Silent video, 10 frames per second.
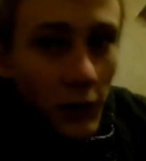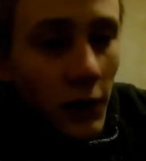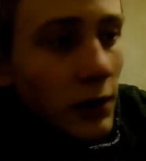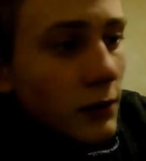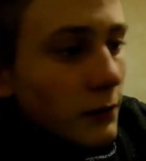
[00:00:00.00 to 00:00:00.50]

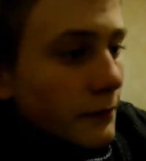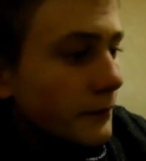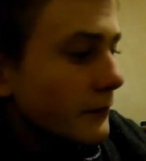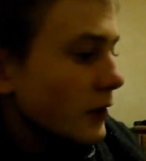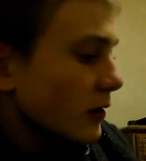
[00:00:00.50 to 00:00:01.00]
Alright.
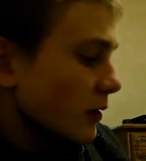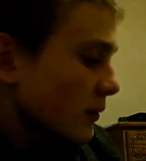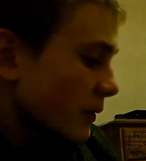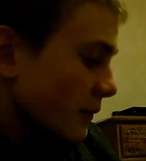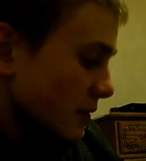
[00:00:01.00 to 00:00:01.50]
Am
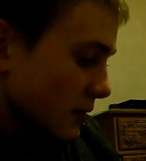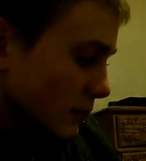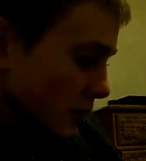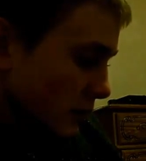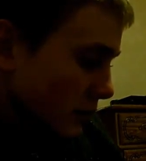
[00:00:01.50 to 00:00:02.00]
I missing
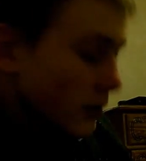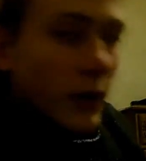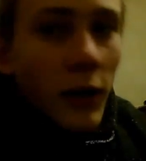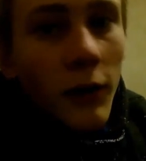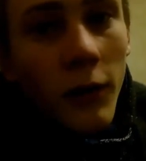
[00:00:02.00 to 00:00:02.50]
something?
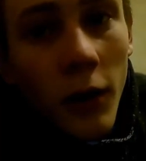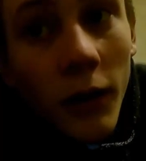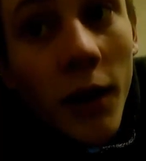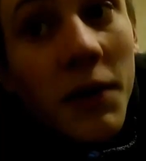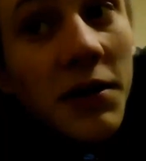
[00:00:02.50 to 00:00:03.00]
Okay, no,
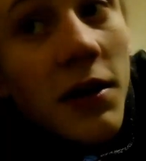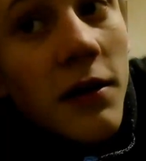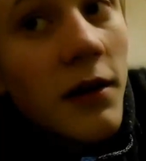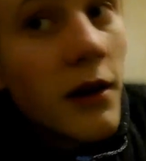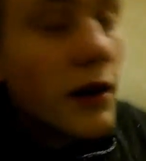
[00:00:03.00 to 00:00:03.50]
we're not missing
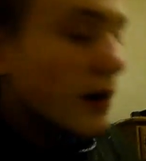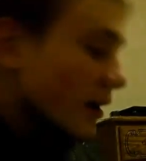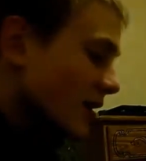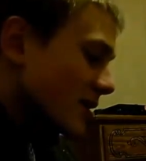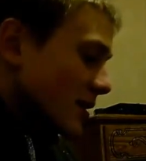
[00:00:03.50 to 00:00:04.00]
anything. Alright,
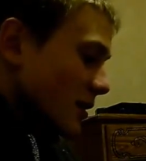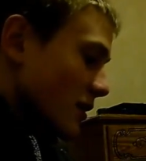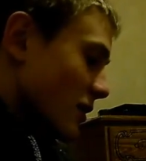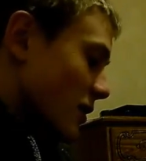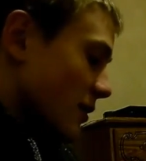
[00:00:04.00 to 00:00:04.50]
guys.
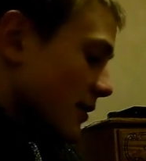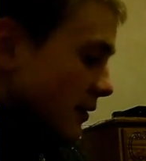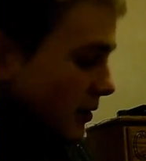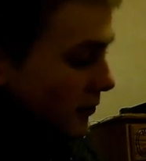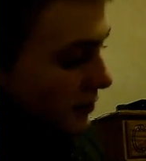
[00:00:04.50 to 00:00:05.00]
So
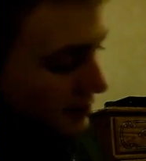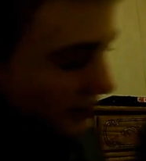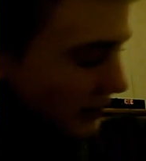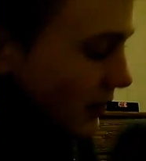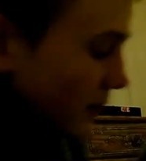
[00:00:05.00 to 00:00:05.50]
here
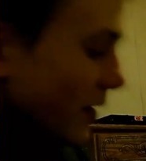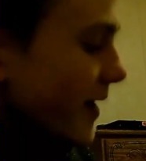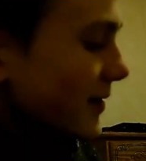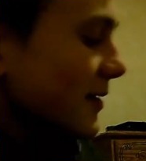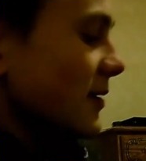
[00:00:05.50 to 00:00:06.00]
is the
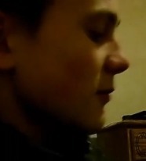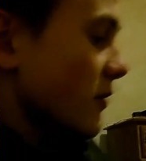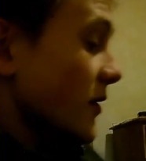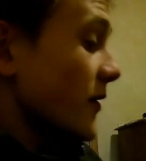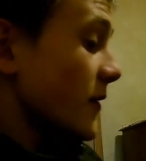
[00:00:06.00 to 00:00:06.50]
last
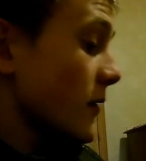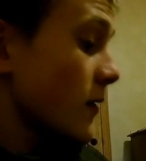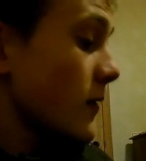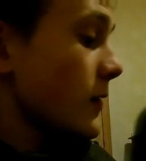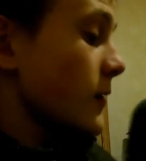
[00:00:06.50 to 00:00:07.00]
one,
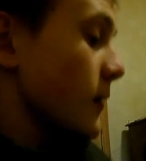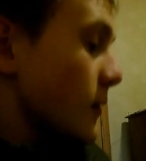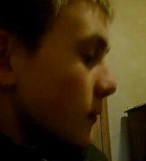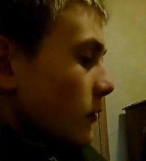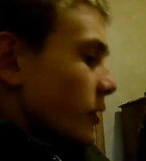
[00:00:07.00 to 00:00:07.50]

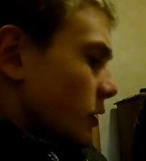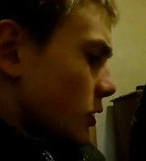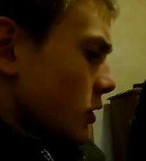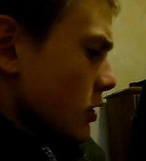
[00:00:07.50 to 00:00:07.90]
which,